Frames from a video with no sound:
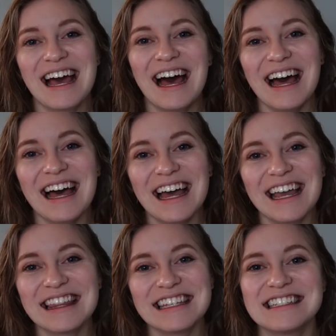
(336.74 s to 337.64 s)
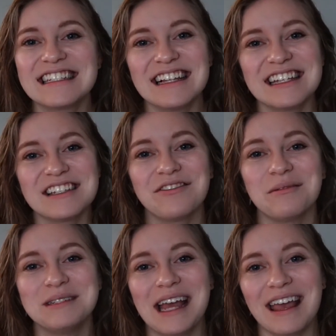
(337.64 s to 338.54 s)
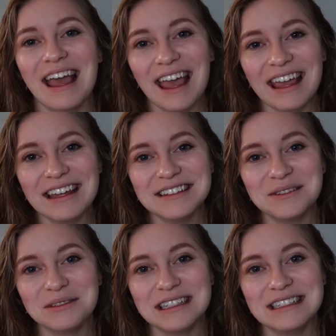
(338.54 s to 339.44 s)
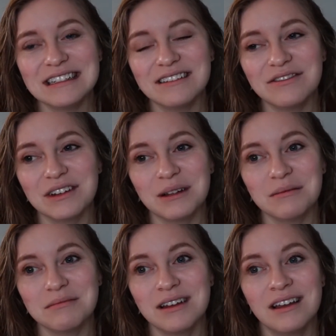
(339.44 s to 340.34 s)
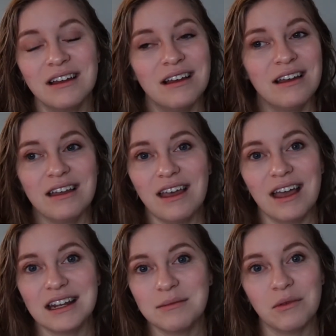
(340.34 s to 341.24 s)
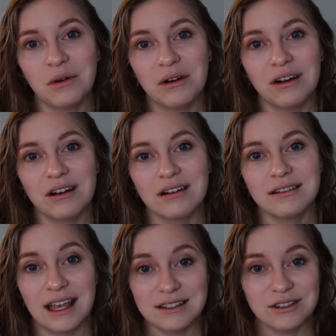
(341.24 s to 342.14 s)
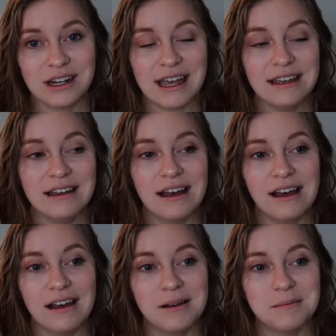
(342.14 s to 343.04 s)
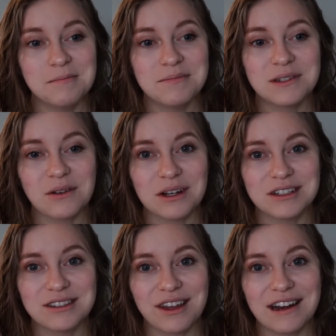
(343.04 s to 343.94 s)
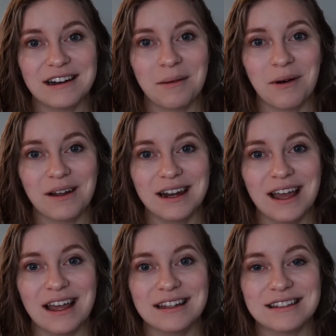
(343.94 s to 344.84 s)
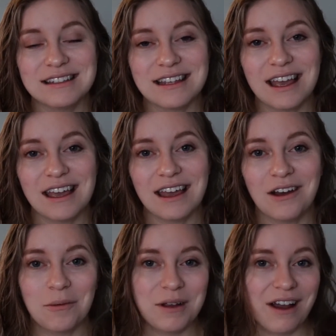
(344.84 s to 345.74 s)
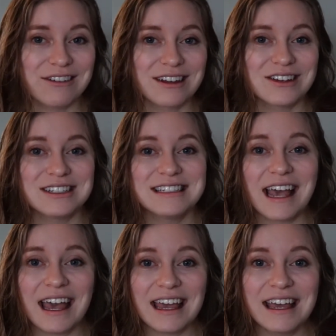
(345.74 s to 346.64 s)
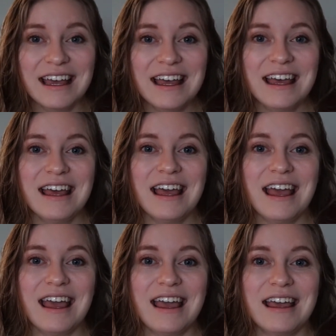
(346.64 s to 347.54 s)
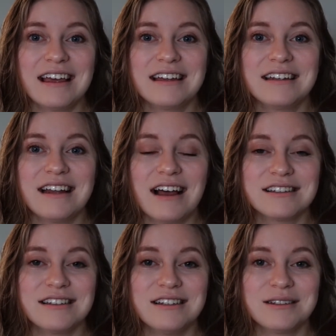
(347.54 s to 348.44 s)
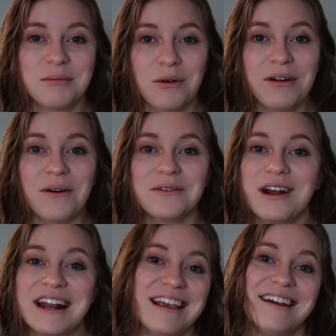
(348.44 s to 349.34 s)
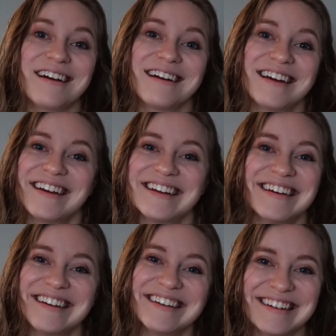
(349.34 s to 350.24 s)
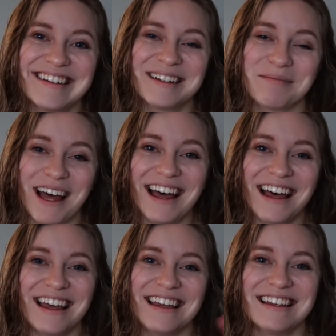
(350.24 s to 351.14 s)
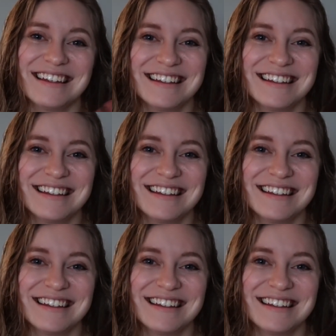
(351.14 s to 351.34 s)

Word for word: Hi, this is Alyssa from day eight. We didn't film anymore yesterday, um, so I just thought I'd come on and say I hope you're having a good day, and I'll see you tomorrow right here. Bye!